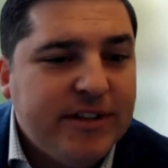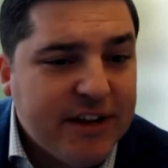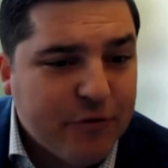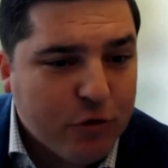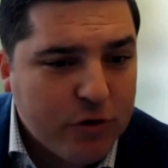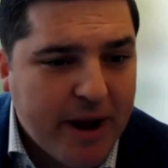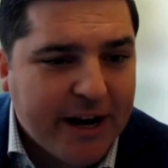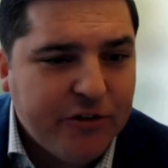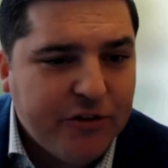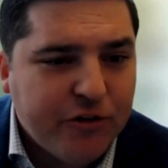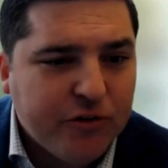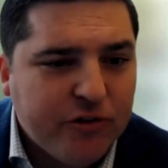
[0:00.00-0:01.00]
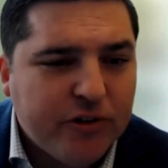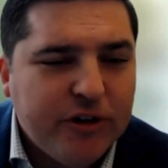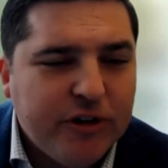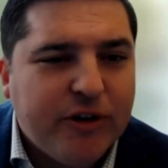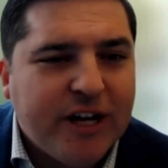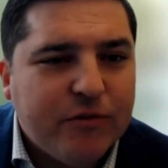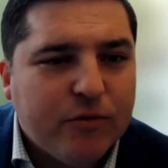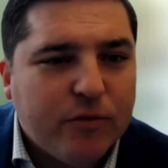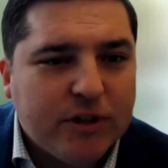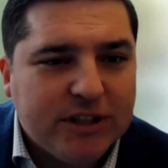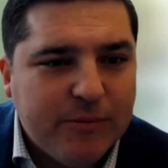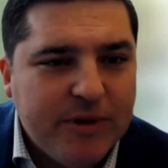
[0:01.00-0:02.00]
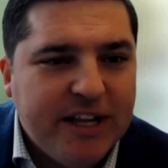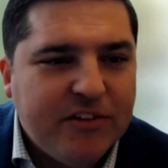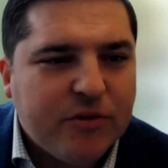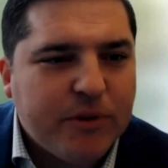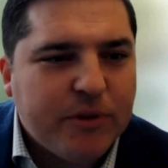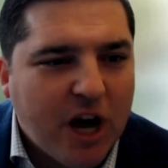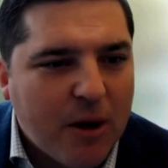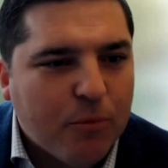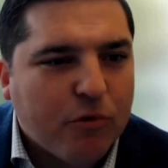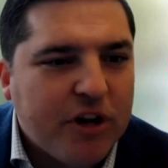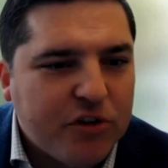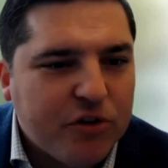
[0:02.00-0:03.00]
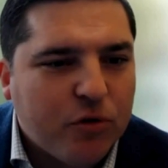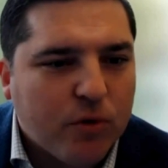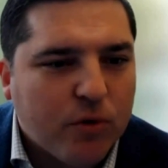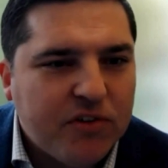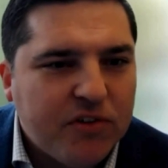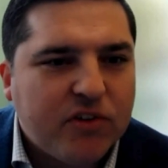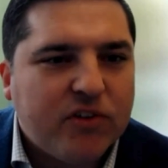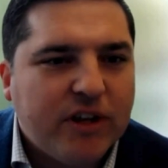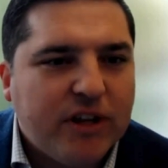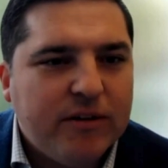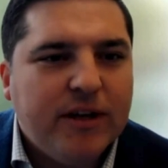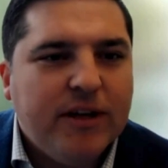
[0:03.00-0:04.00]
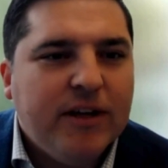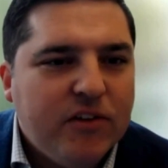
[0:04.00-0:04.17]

different managers, you kind of eliminate some of the operational risks and